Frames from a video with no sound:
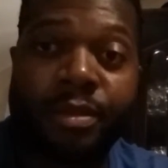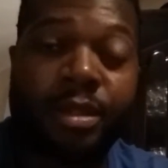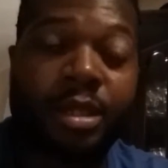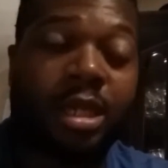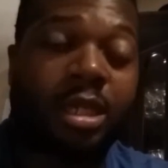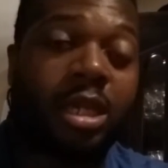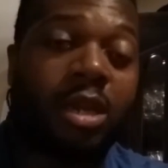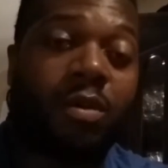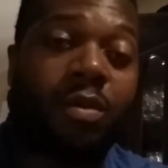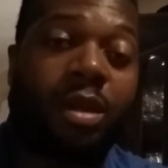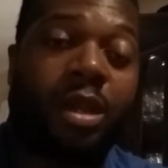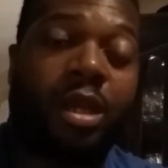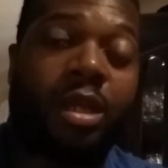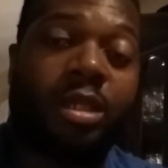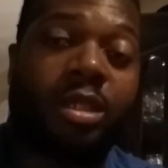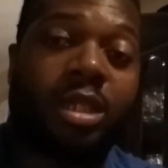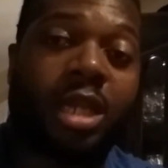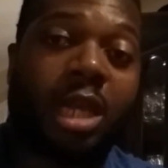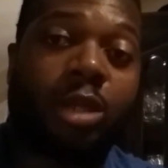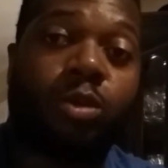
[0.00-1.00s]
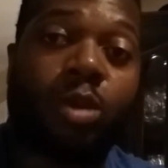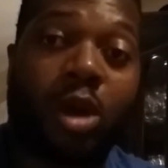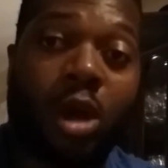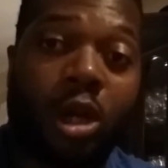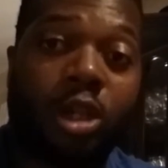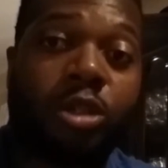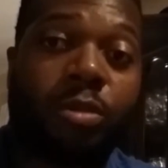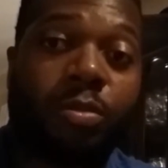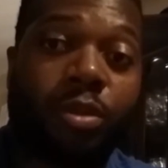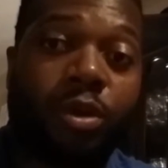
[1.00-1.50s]
That's how it is. That's what
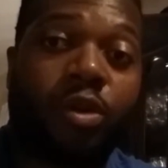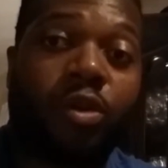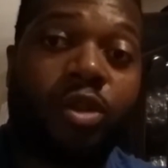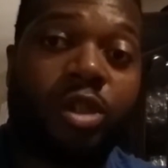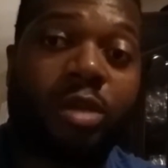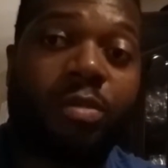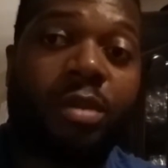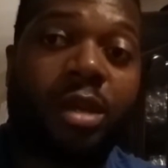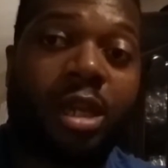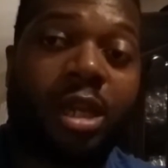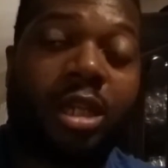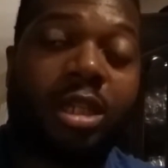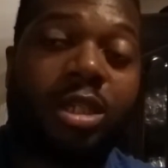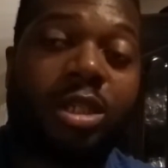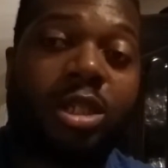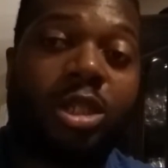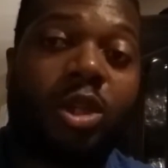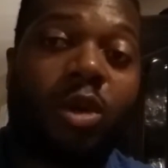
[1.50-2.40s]
entrepreneurship is.